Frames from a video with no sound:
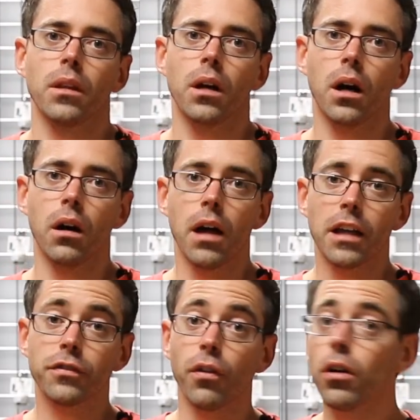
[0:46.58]

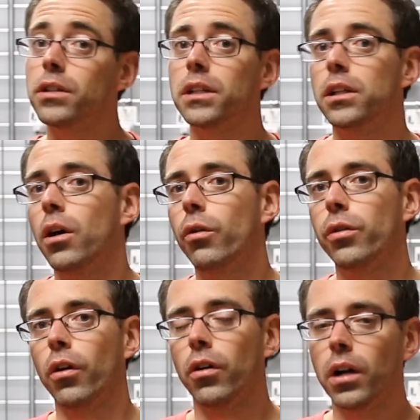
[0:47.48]
As far as I know,
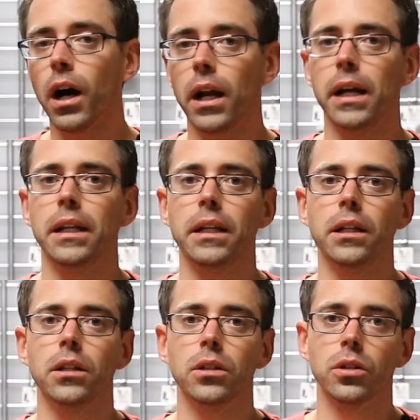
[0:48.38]
there are not
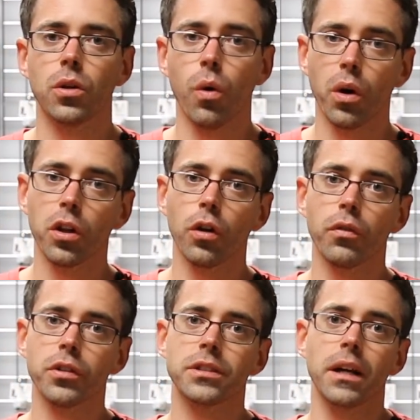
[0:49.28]
any
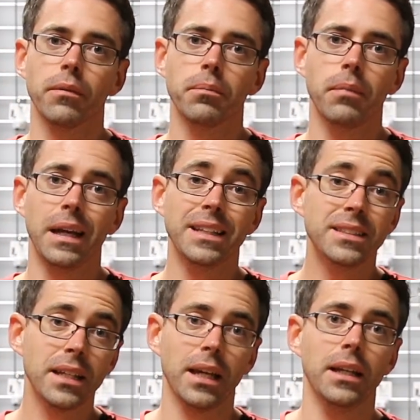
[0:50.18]
coilovers that
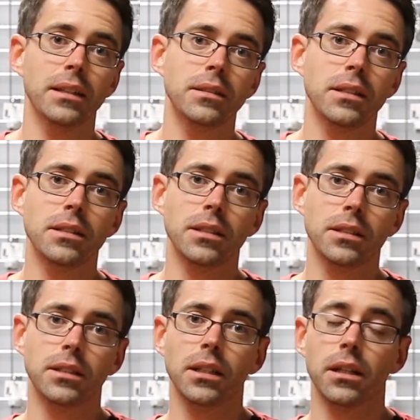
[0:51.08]
maintain
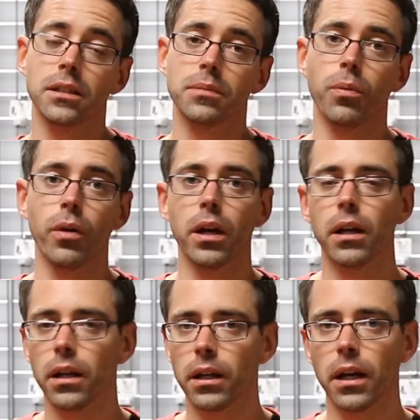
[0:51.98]
DCC at this point,
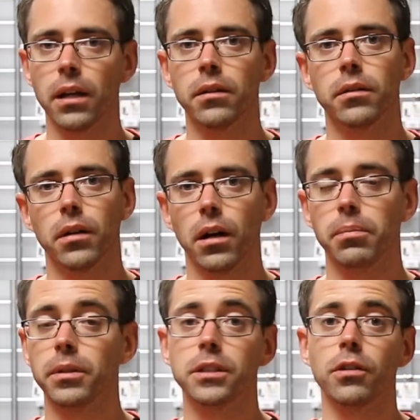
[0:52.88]
and again,
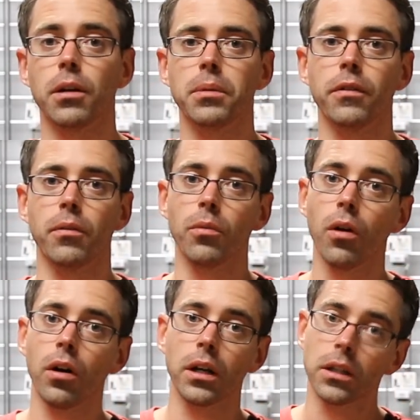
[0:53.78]
please correct me if I'm
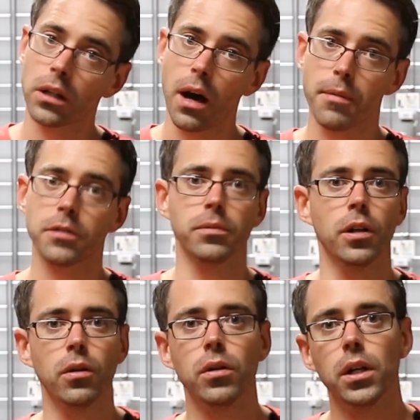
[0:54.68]
wrong in the comments
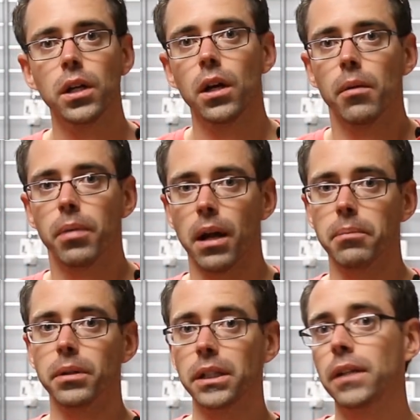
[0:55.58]
below, but I
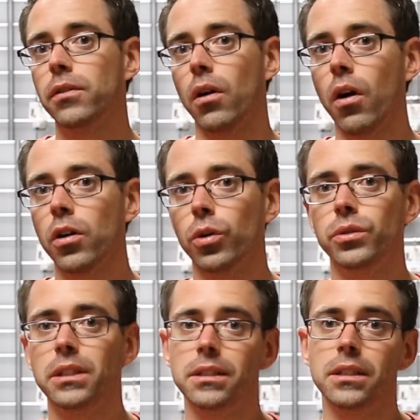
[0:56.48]
believe there are no
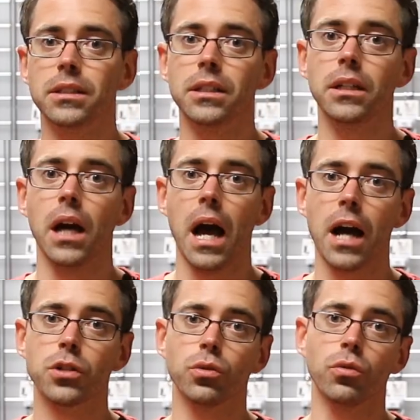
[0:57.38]
DCC
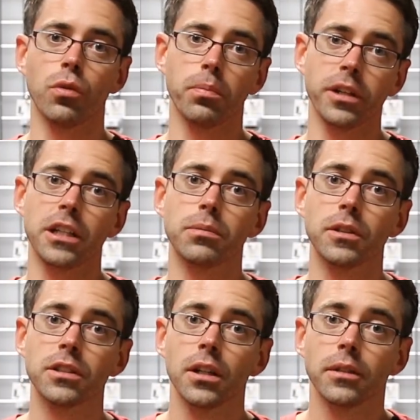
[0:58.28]
actual
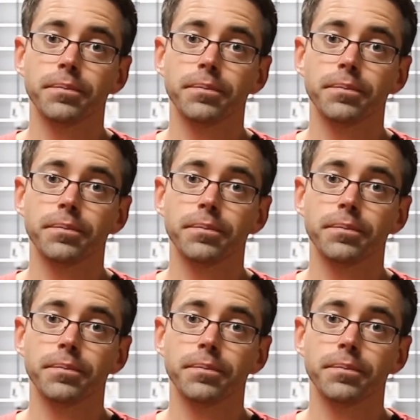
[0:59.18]
replacements.